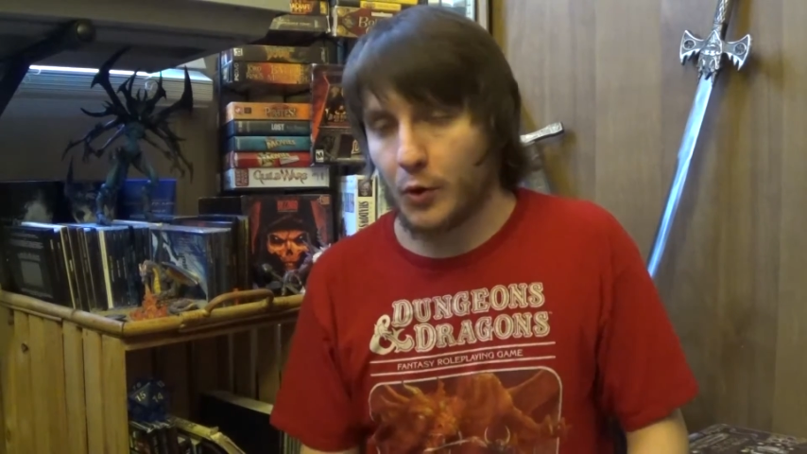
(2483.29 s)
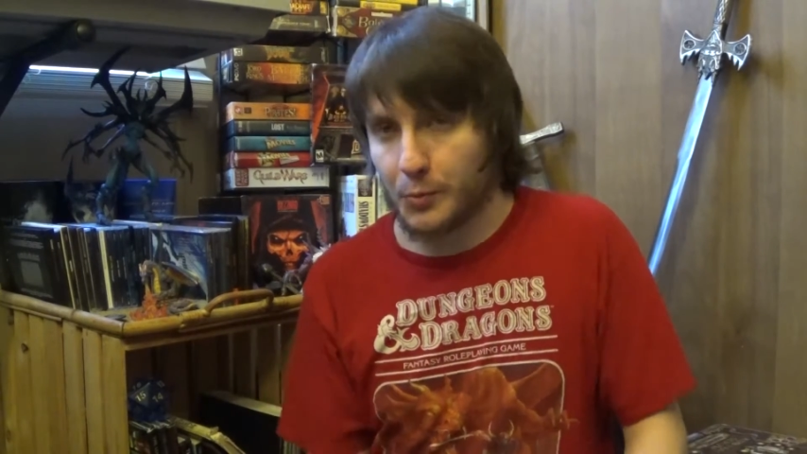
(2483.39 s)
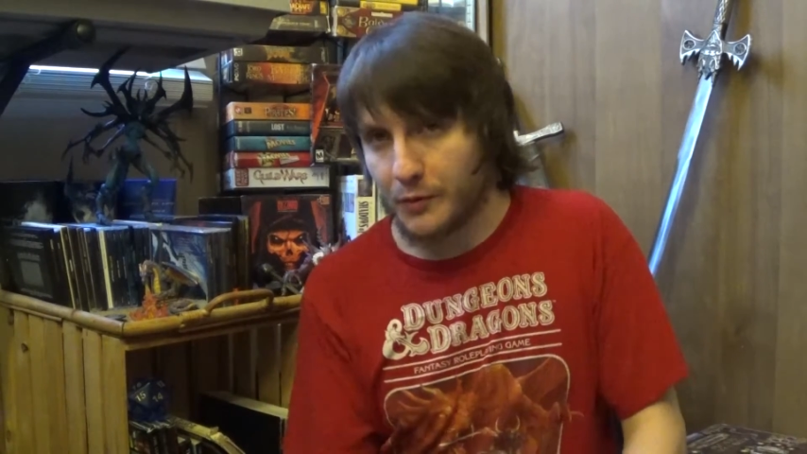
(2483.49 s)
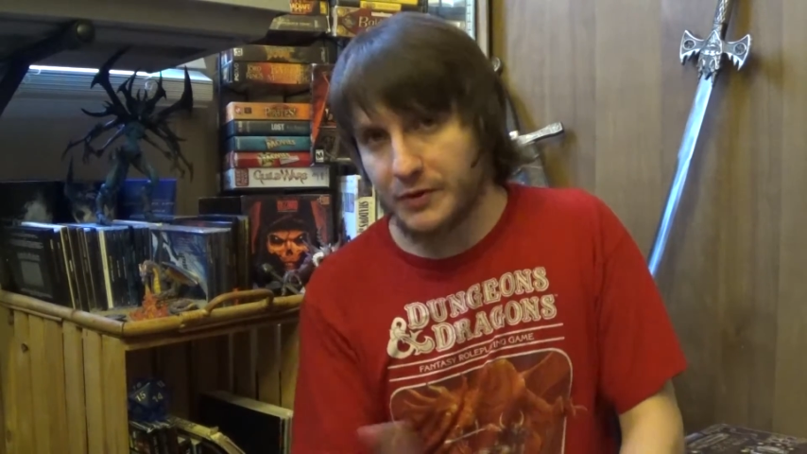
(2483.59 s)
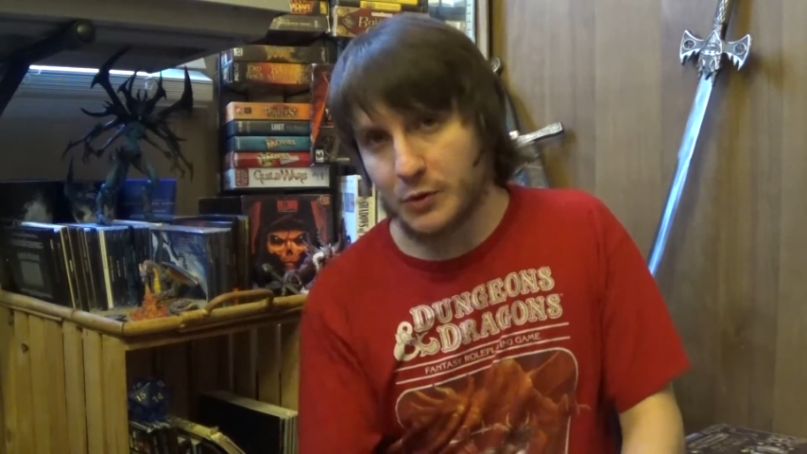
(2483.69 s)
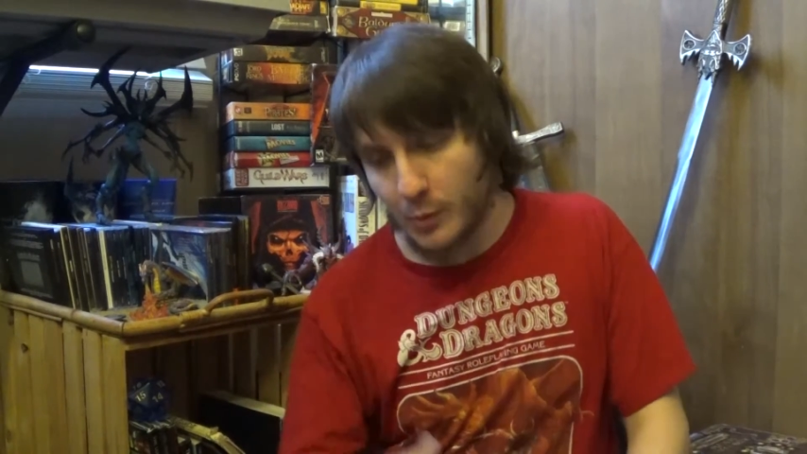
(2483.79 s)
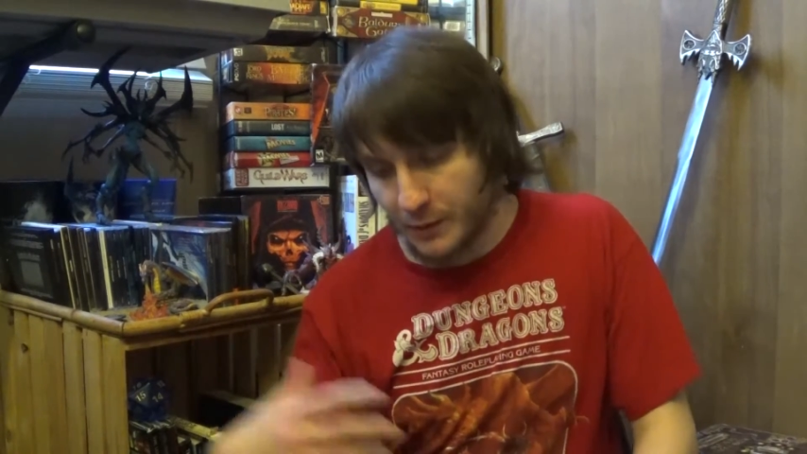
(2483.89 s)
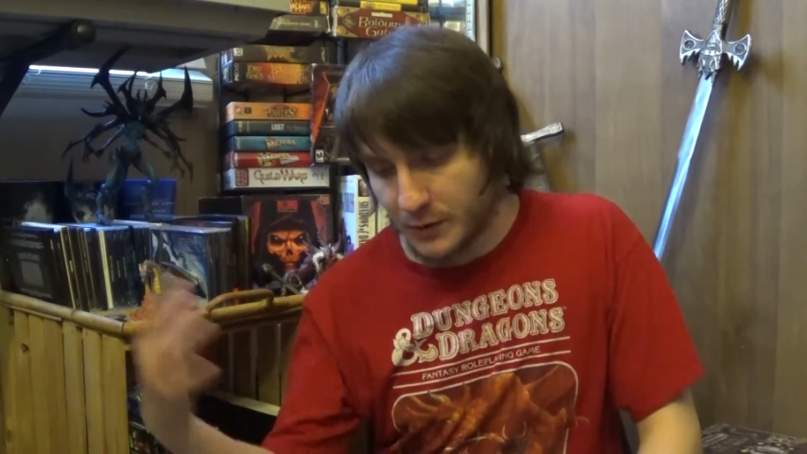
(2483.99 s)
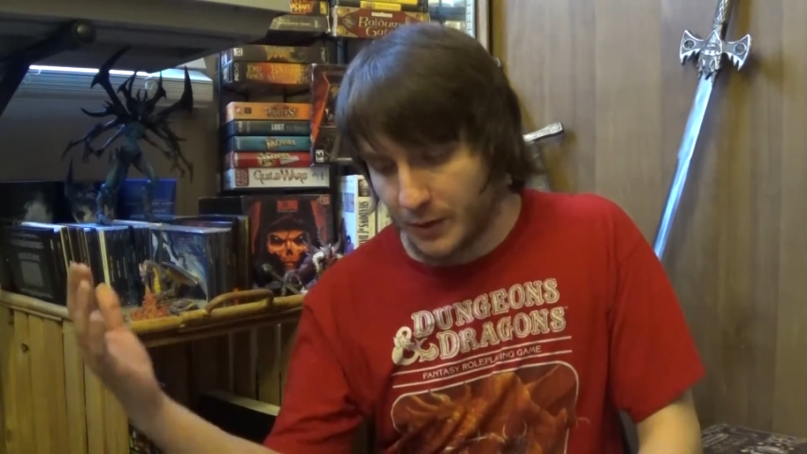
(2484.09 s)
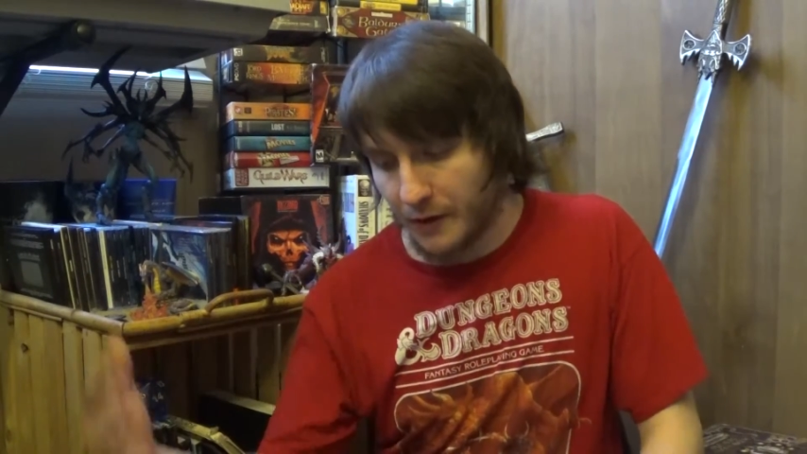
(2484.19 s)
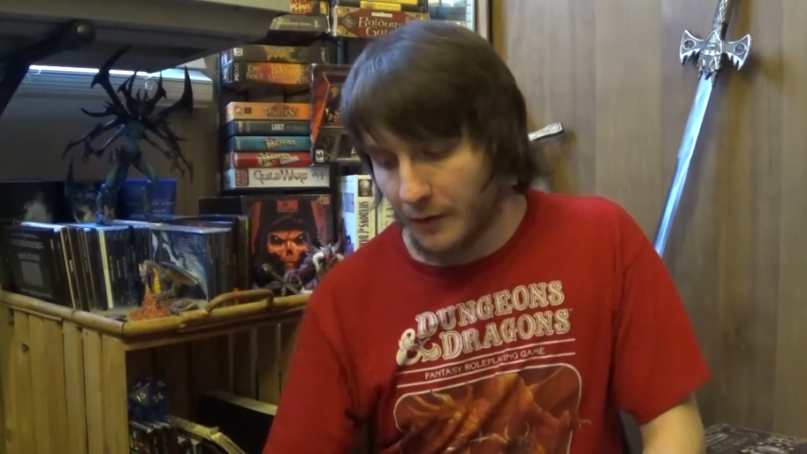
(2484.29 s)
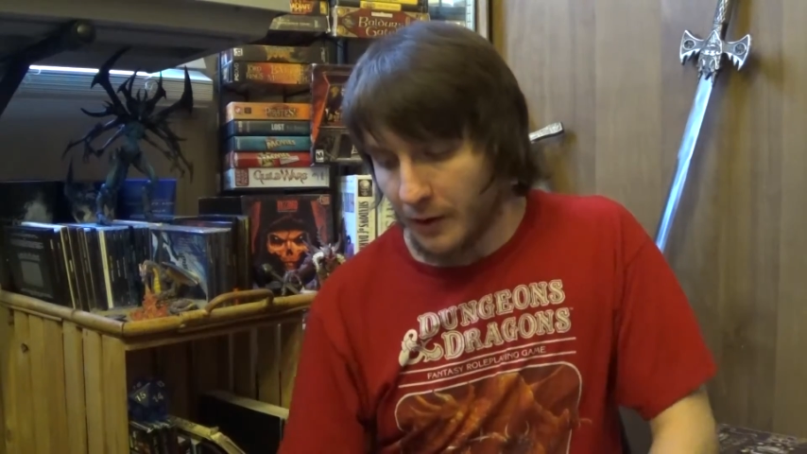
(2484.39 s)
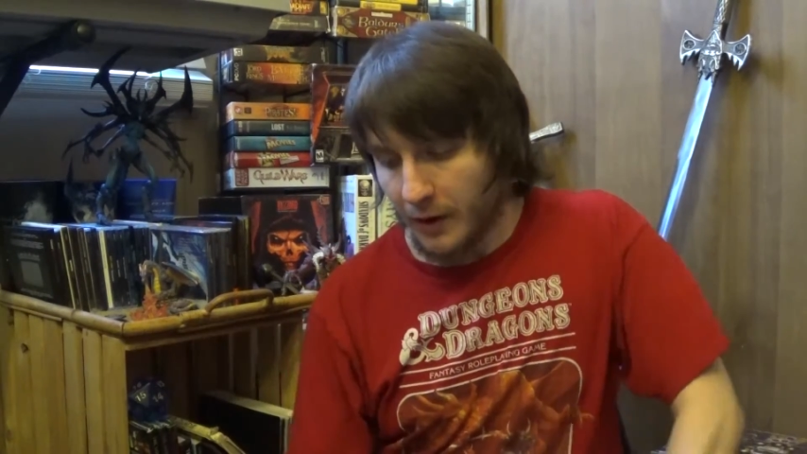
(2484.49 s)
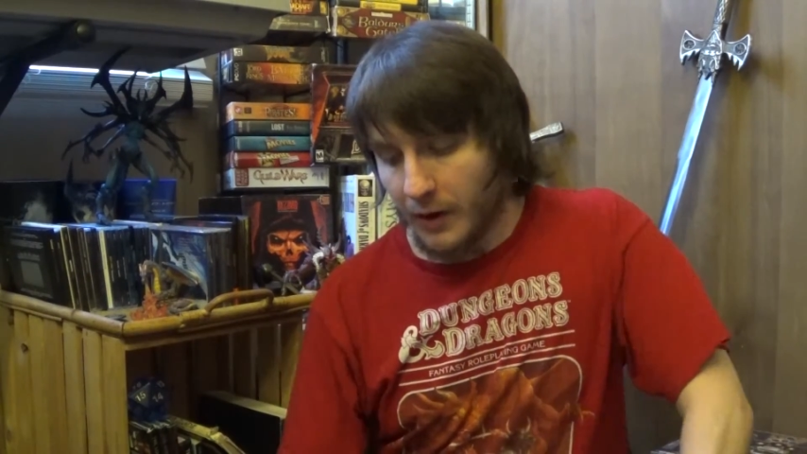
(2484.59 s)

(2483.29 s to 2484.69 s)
old movies, new movies, whatever.